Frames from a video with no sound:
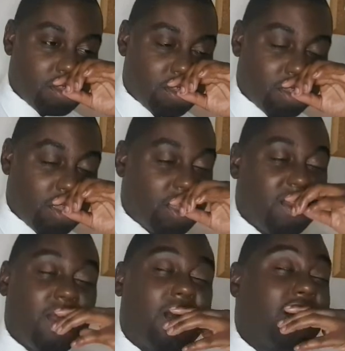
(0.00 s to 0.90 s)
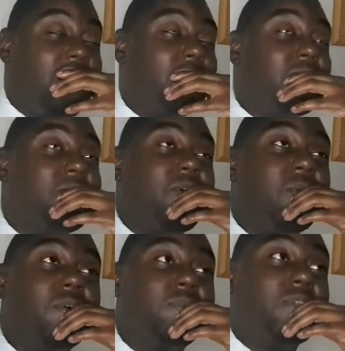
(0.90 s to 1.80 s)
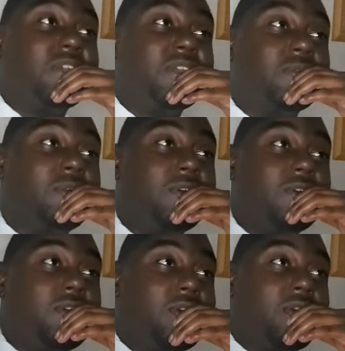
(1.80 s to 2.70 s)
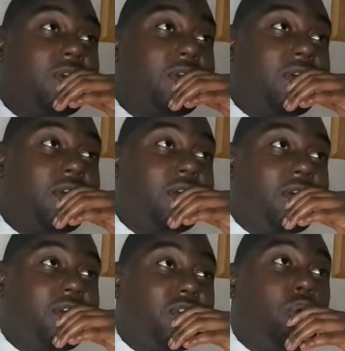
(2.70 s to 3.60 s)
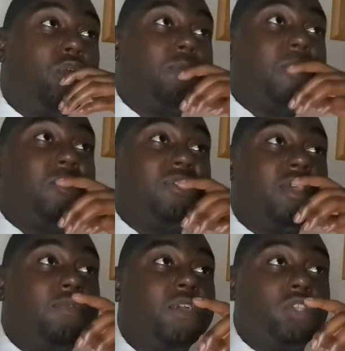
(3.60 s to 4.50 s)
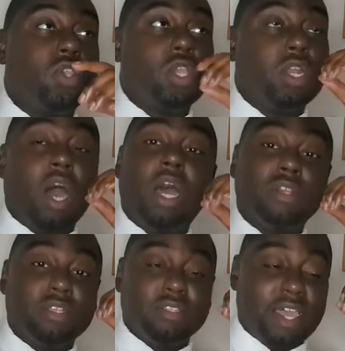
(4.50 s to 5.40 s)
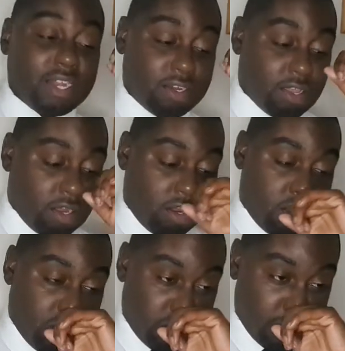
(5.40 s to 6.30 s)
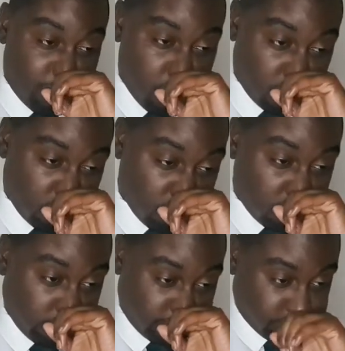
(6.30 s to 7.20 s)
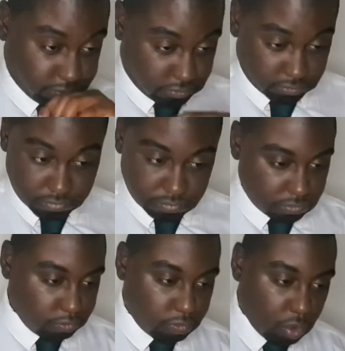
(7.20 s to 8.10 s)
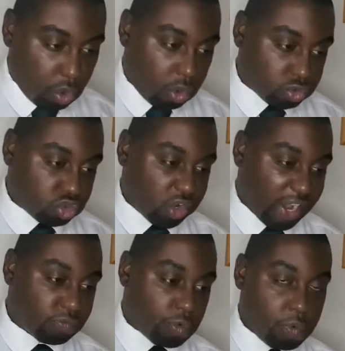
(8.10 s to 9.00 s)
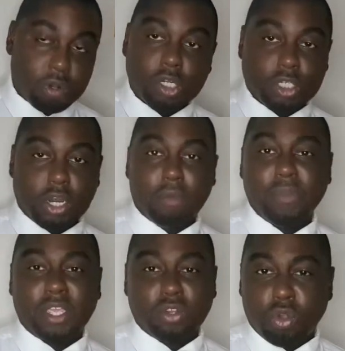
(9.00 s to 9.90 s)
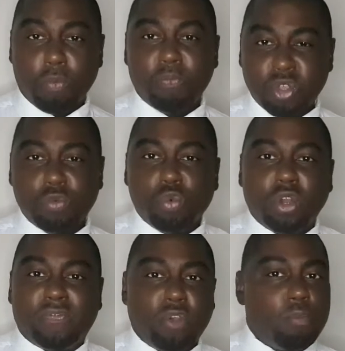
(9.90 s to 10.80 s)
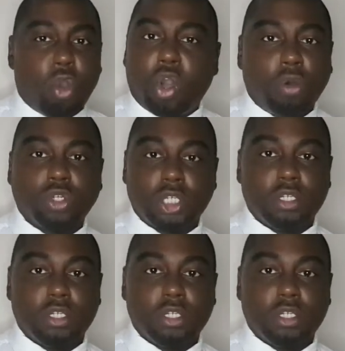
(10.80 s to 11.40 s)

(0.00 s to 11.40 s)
Yeah, like, I can't remember what I was watching. Because I want to be specific so you can understand the importance of travel. Do you know what I mean? You would feel more cultured.